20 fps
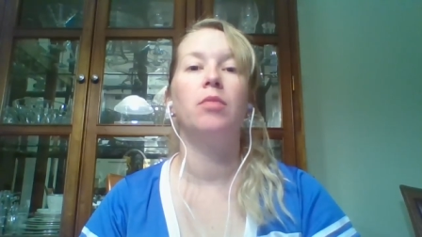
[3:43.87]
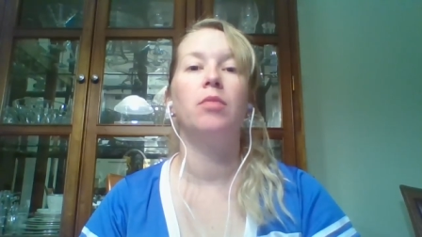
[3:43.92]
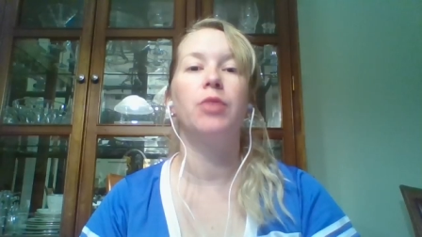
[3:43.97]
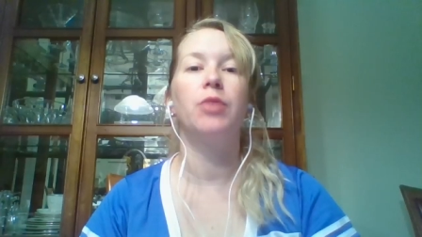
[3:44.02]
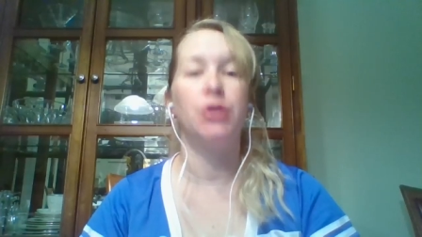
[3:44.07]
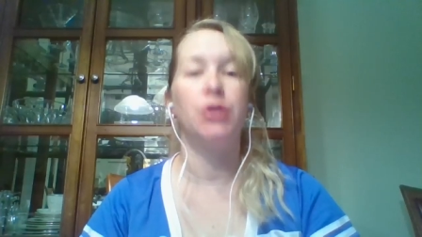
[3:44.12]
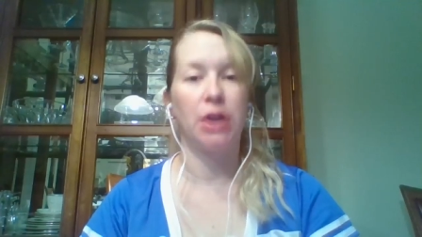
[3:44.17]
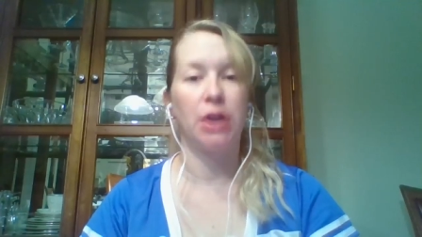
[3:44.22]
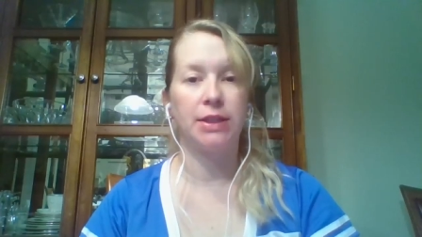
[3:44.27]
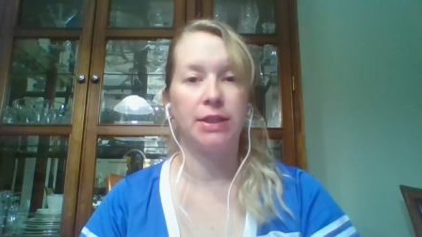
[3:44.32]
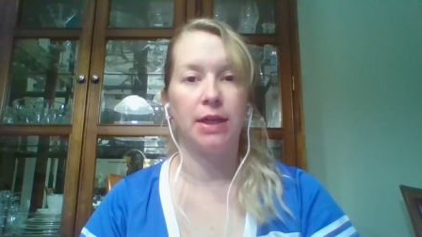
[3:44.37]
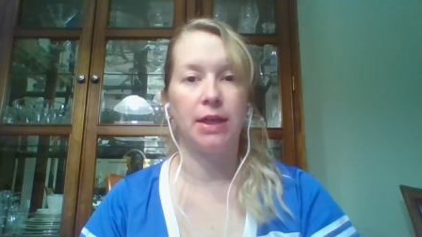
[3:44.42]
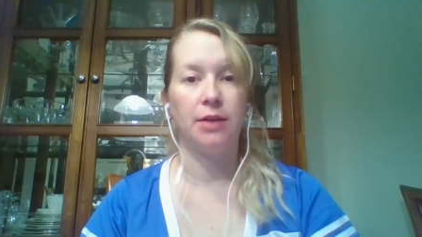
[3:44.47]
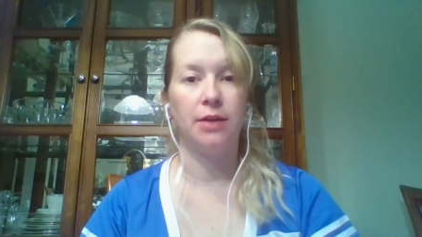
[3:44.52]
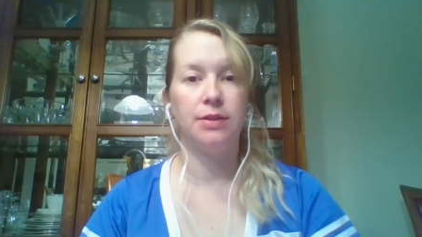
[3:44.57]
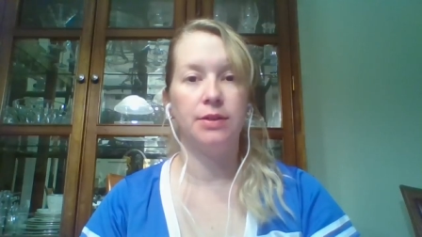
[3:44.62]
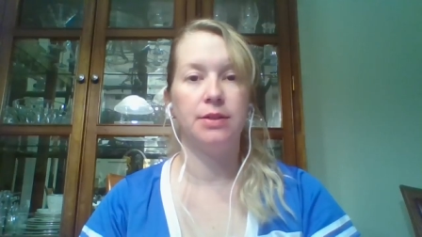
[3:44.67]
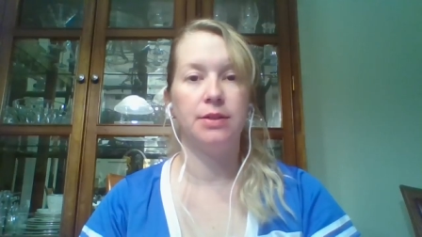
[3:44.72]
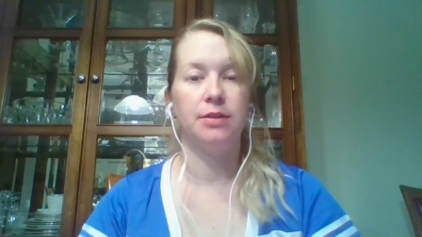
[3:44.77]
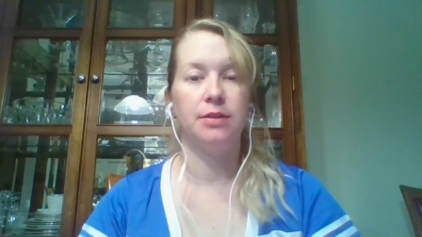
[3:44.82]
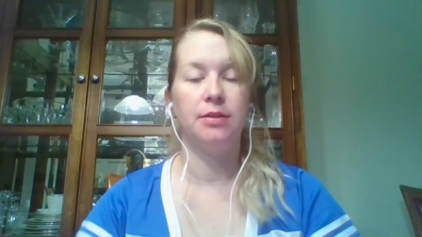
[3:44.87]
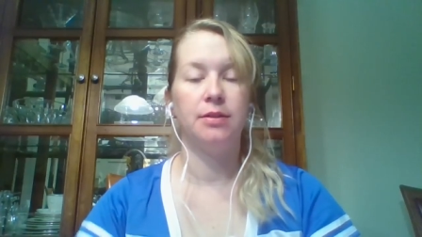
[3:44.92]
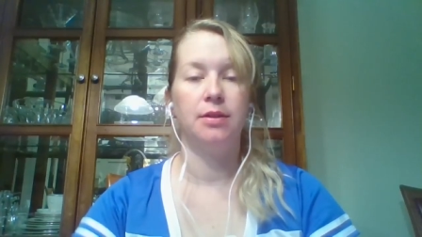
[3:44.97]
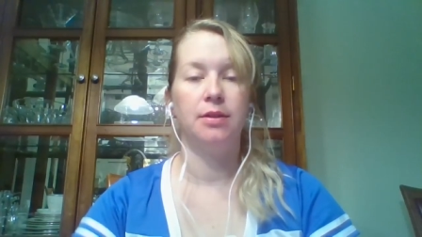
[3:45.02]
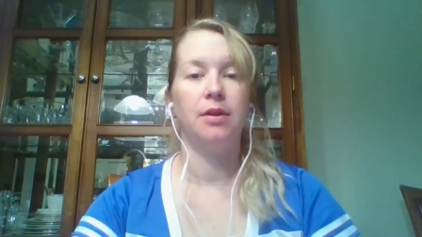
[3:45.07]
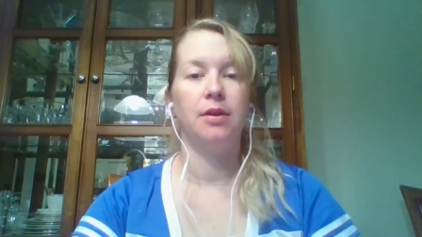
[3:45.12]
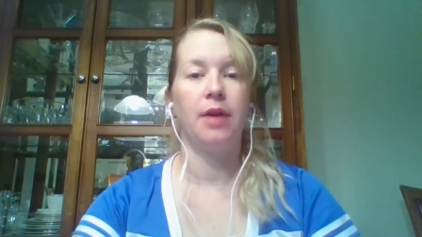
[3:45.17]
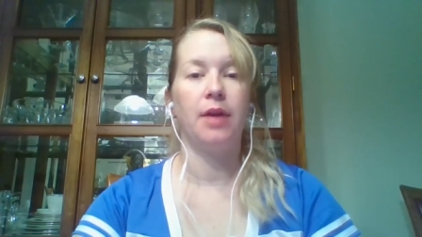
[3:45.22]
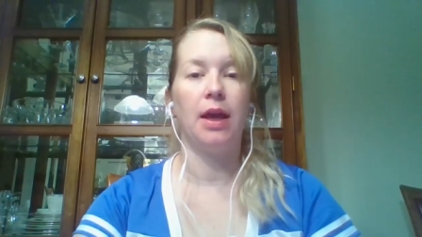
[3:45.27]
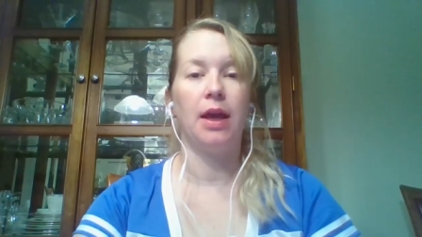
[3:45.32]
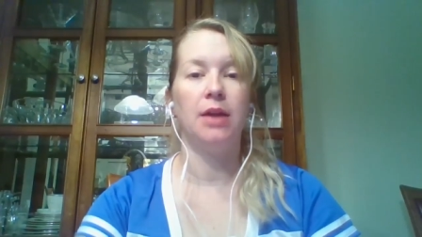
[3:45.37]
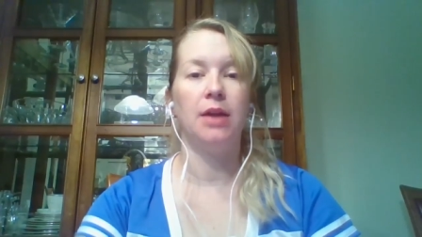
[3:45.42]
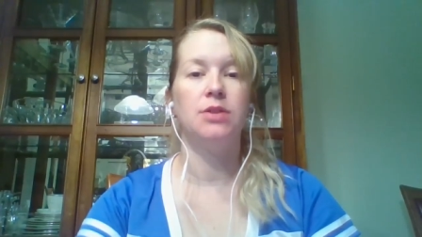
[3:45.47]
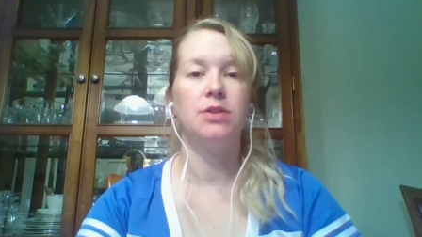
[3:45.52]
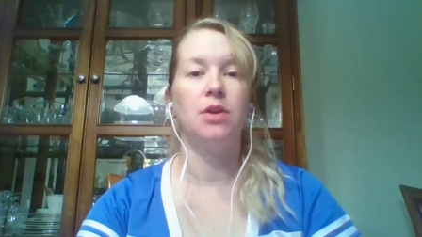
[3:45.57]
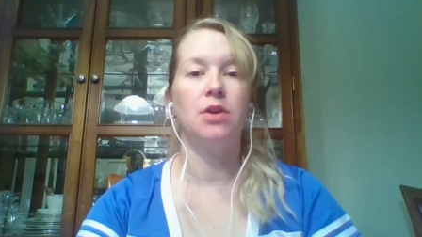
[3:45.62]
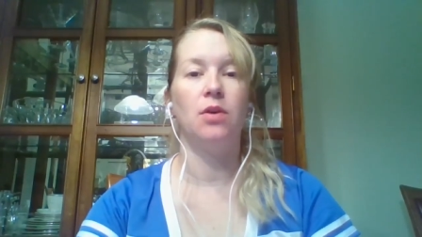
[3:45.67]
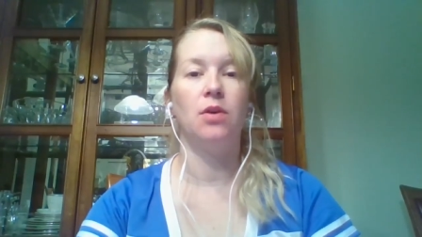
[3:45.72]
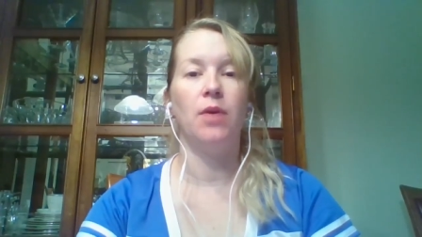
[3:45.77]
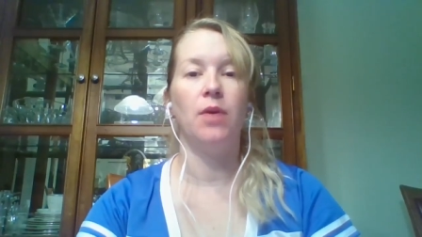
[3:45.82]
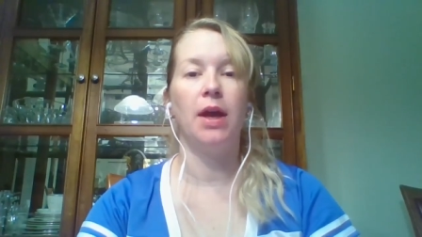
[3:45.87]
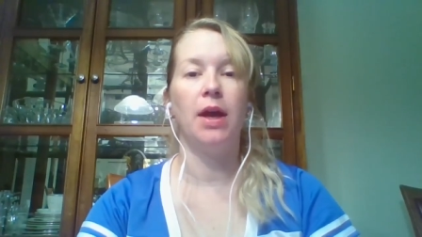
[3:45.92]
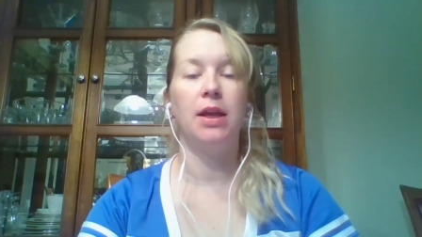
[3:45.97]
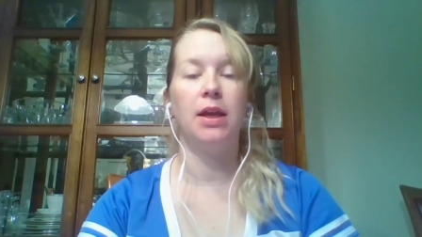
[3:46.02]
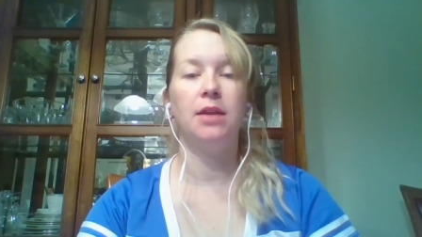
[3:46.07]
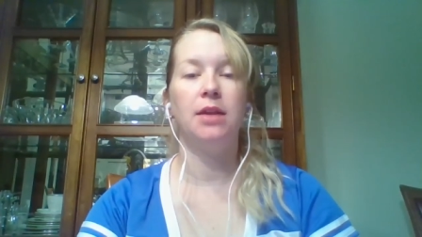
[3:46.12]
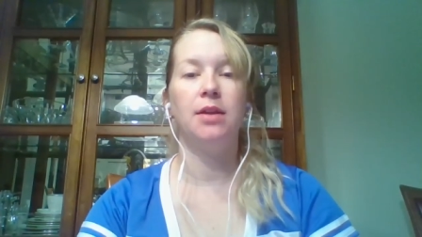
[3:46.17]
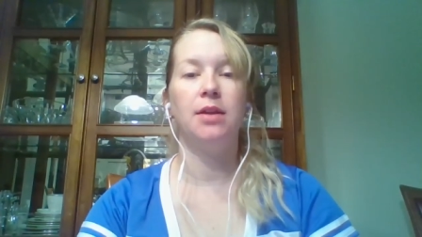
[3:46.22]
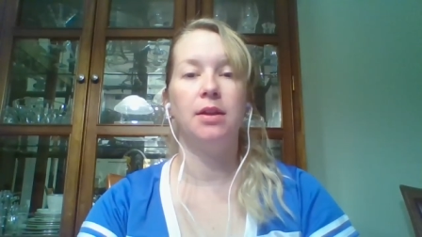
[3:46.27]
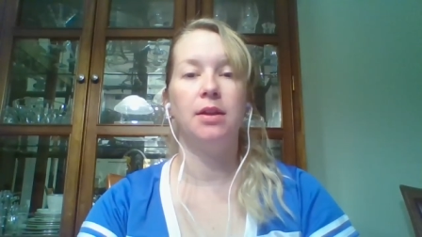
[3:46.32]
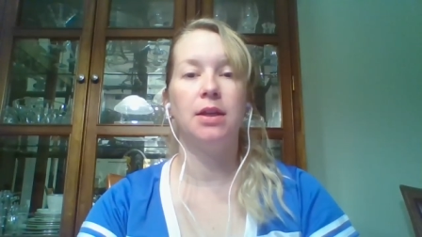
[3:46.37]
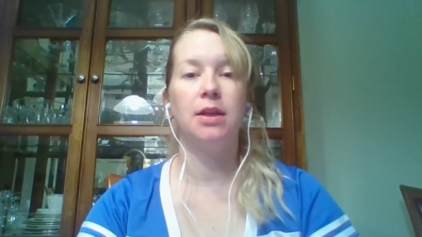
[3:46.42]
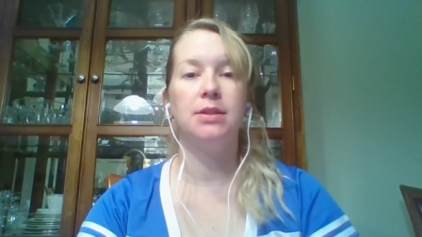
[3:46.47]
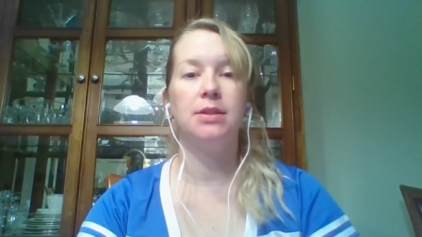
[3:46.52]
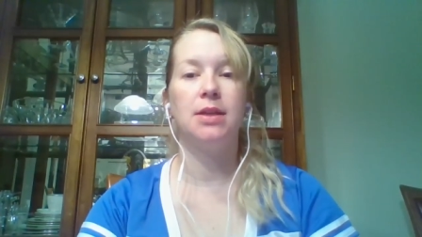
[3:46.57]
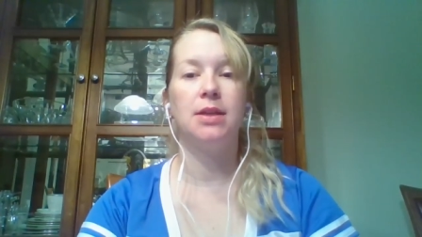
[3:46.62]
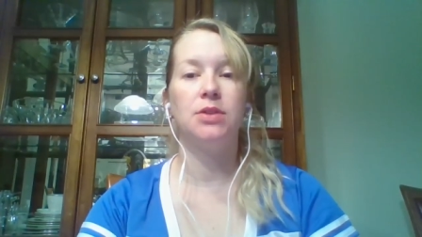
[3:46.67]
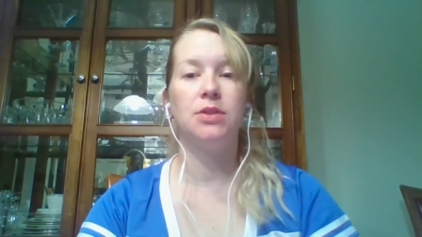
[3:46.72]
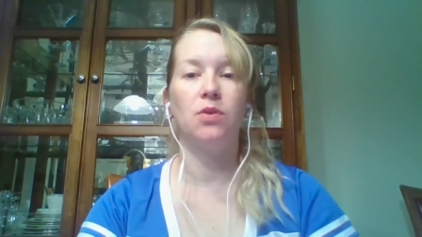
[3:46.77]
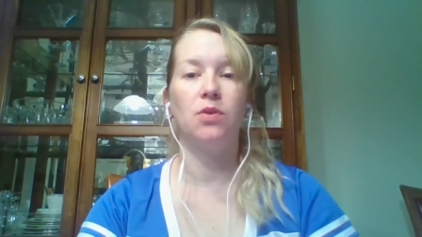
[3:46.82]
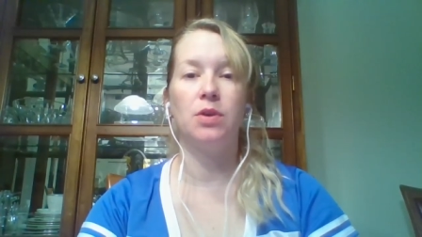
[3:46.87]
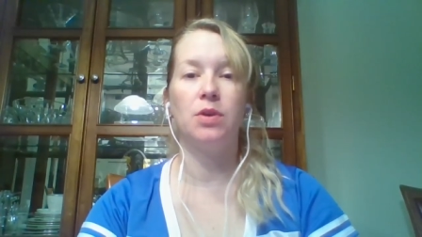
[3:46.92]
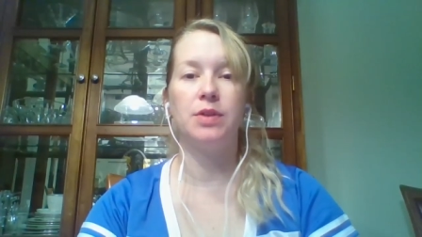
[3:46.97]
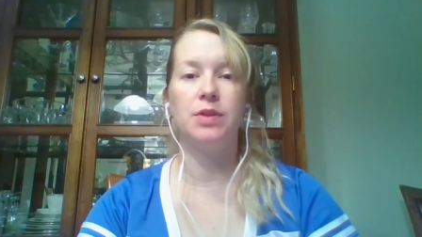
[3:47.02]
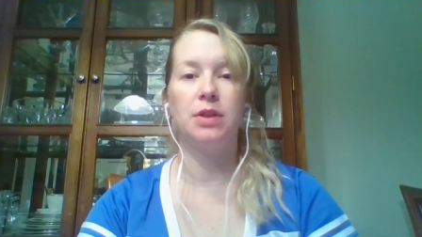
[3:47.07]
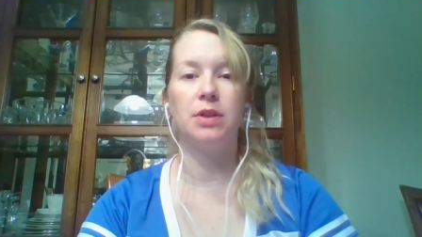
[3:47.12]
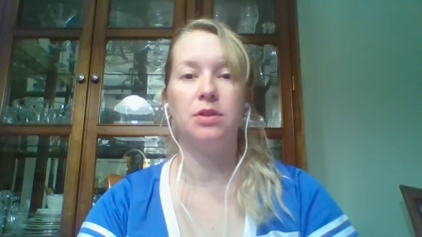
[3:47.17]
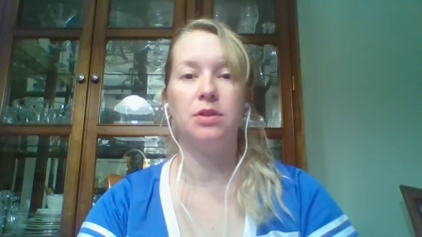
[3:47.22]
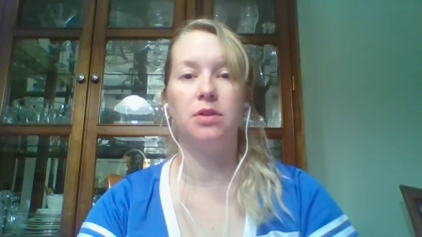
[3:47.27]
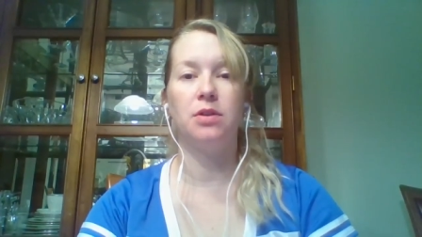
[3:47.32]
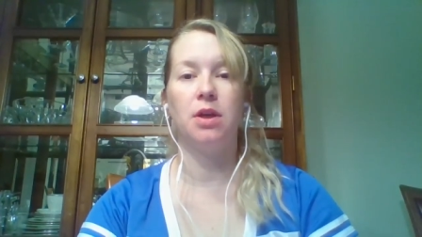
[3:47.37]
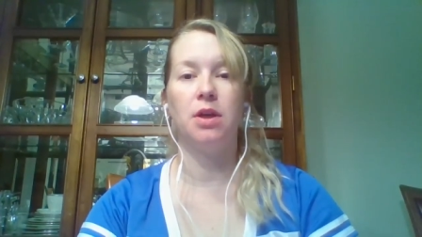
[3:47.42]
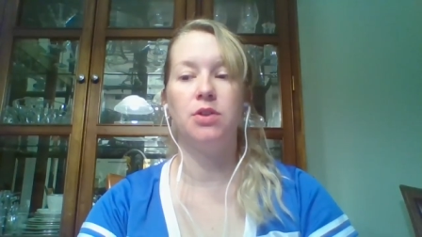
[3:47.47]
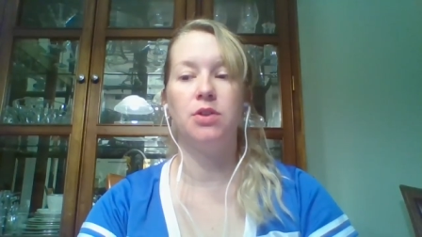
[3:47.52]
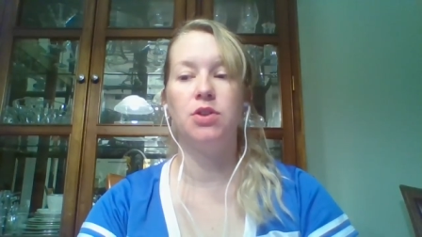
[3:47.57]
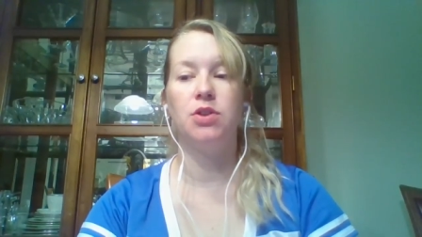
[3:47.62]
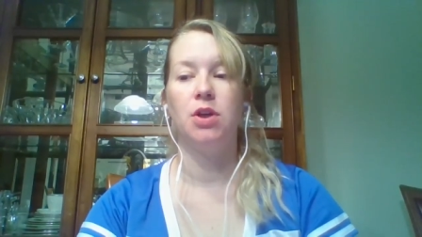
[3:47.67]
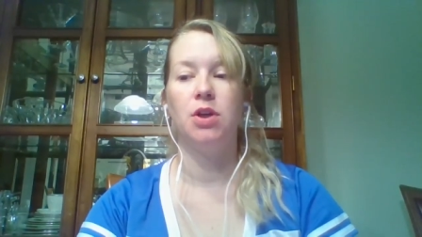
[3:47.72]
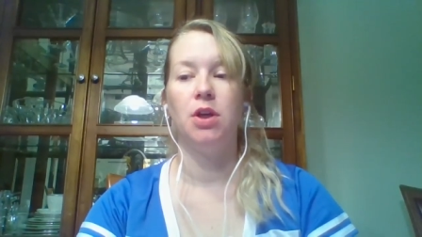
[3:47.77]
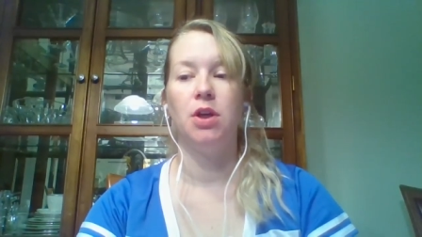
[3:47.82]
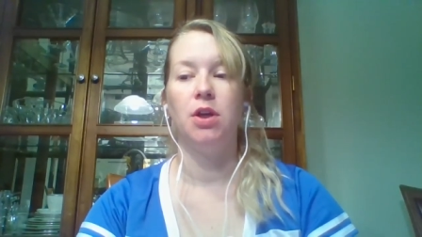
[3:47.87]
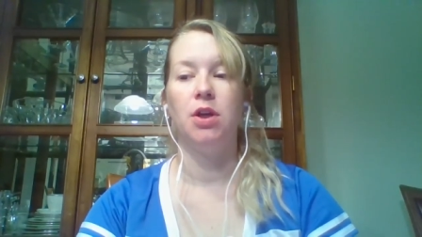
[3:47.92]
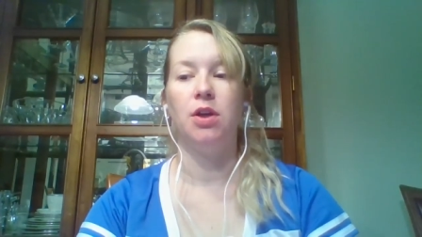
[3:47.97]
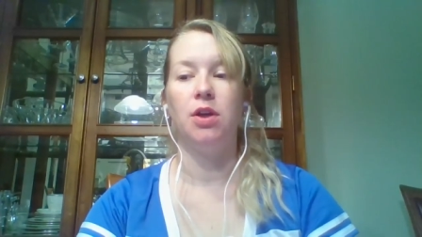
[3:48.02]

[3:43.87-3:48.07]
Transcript: projectiles. Okay, so anything that says horizontal launch,